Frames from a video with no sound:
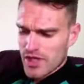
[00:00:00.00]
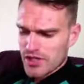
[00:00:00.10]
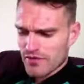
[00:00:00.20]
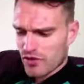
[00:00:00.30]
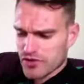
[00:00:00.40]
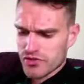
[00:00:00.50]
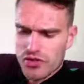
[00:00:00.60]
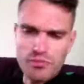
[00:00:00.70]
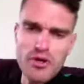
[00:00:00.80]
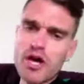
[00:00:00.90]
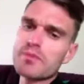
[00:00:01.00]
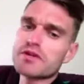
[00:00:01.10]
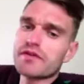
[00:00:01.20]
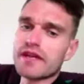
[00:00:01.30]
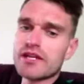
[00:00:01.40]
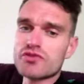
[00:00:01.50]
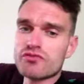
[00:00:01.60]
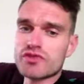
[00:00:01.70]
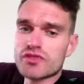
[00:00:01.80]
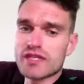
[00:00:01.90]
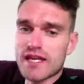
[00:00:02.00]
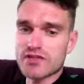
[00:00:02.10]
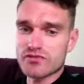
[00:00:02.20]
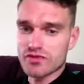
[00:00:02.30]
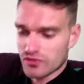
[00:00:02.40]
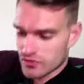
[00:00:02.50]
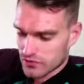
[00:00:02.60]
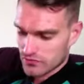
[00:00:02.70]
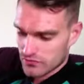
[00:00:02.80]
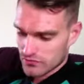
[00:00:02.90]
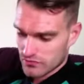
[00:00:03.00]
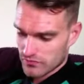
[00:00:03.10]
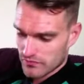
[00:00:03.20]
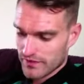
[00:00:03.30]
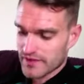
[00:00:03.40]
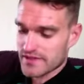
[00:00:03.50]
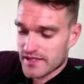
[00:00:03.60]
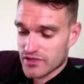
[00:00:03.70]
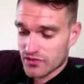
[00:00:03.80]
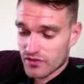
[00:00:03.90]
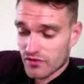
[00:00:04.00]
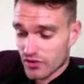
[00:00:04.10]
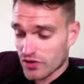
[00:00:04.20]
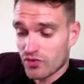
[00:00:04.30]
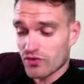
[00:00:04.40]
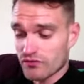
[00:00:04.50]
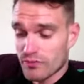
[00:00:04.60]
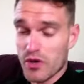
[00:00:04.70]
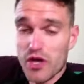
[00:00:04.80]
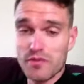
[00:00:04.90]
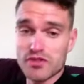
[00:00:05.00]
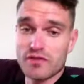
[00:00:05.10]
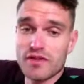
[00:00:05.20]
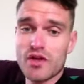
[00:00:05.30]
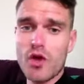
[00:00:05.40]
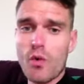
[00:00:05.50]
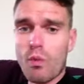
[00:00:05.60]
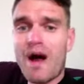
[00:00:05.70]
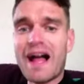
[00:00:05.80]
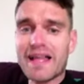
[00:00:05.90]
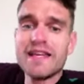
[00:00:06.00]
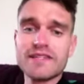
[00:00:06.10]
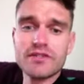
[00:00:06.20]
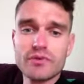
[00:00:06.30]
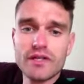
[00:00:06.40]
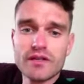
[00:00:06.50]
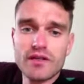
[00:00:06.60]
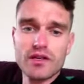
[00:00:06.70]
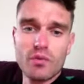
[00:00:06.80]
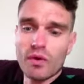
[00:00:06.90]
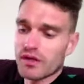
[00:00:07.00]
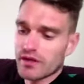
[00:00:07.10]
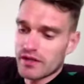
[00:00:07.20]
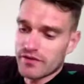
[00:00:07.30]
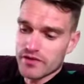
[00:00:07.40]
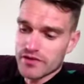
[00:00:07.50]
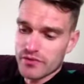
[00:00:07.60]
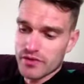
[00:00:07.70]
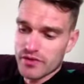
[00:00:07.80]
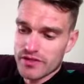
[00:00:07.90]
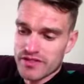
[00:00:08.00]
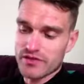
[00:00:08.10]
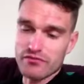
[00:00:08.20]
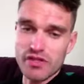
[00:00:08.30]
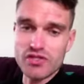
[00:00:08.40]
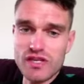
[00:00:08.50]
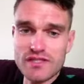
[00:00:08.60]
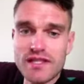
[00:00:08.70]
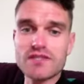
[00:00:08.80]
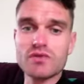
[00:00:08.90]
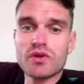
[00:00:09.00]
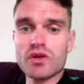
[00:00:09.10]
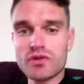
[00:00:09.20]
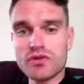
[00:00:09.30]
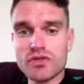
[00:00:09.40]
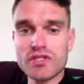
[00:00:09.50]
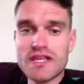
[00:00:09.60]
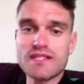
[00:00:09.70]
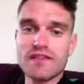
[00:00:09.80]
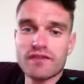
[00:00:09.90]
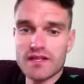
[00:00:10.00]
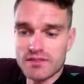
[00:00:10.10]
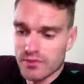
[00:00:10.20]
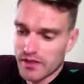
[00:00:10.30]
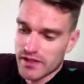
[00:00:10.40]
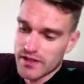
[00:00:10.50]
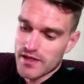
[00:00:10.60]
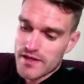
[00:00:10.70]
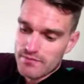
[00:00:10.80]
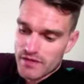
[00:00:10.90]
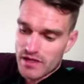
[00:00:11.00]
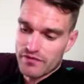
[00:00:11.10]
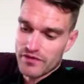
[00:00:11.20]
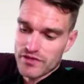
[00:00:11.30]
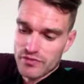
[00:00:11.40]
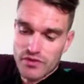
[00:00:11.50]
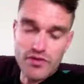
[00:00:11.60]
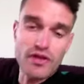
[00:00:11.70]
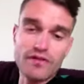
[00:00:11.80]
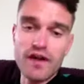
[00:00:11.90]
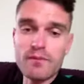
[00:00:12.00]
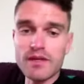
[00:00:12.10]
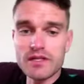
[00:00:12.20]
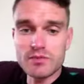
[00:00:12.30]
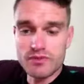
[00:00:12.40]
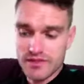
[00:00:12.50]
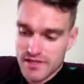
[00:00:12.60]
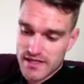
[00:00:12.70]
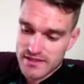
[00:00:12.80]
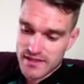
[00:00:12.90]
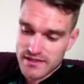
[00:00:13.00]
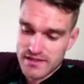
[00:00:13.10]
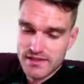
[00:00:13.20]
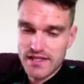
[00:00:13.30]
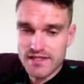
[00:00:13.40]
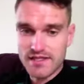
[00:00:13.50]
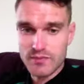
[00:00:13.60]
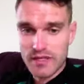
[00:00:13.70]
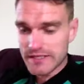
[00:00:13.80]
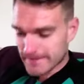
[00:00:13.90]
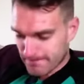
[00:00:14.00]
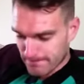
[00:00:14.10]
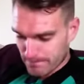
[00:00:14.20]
You've got to know the purpose for each test result, fitness test. So you've got to know the purpose of it. Why are you doing it? Well, if you're doing the sit and reach test, that's to test your flexibility. If you're doing a 35-metre sprint test, that's to test your speed.